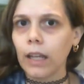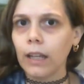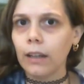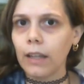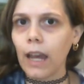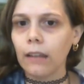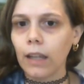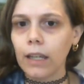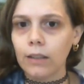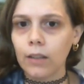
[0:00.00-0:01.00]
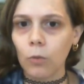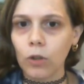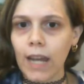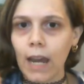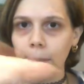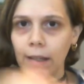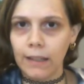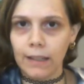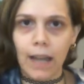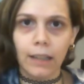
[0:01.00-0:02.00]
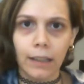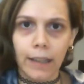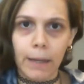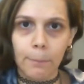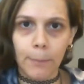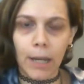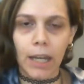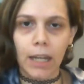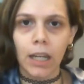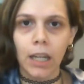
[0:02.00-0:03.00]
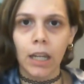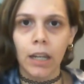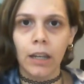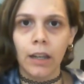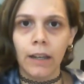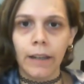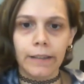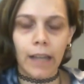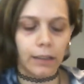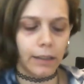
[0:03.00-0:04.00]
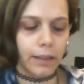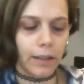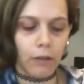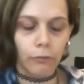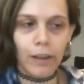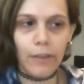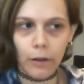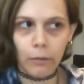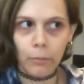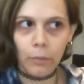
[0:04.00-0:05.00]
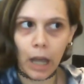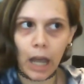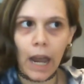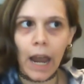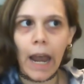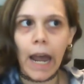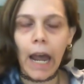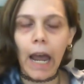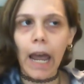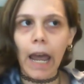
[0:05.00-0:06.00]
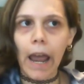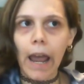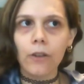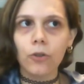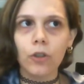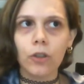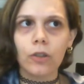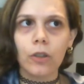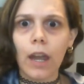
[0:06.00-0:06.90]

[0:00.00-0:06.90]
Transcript: Again, someone tapping exactly like me, exactly in that rhythm, just